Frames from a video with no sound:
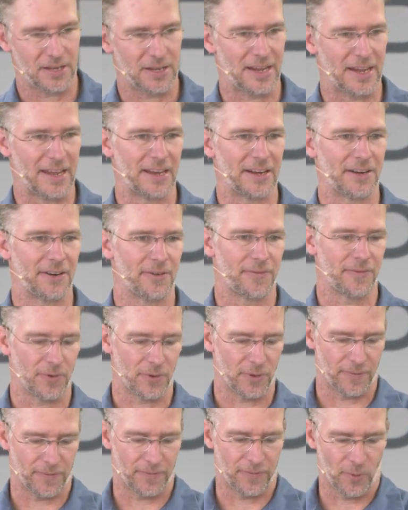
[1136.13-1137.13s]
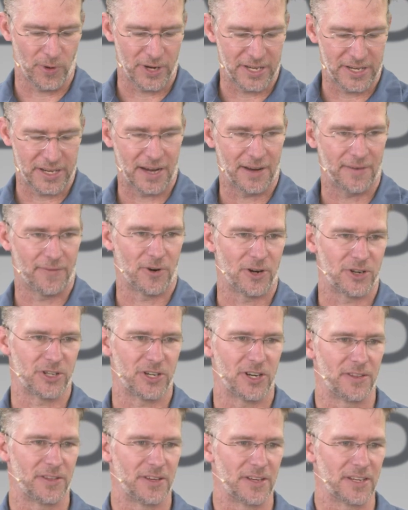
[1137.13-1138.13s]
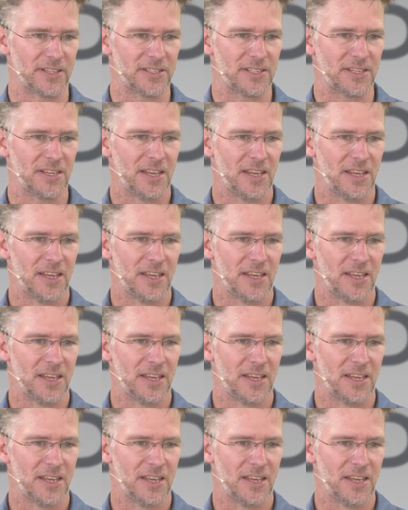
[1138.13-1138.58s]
And for the 40K version of this,